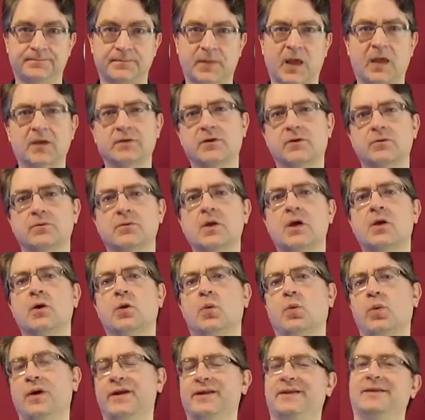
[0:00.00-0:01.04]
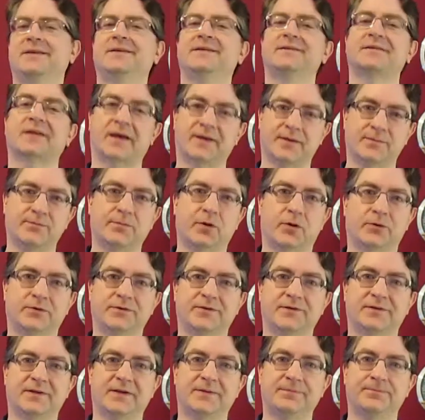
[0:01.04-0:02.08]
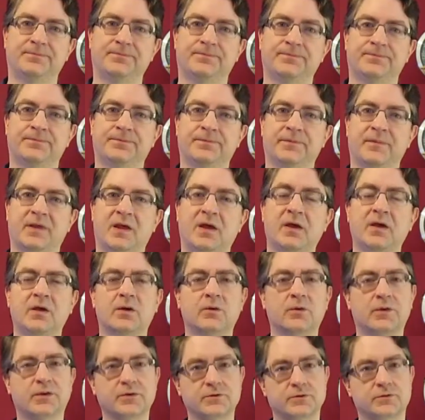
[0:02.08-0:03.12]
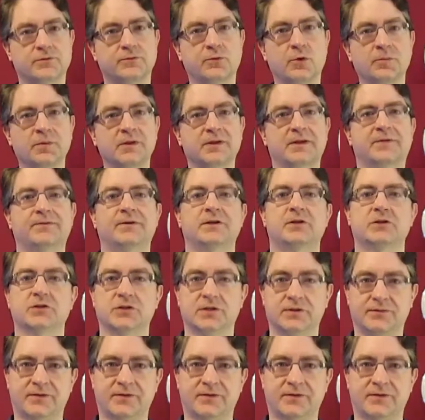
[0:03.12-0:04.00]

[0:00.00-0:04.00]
So what is idempotency? Well, there's a formal definition of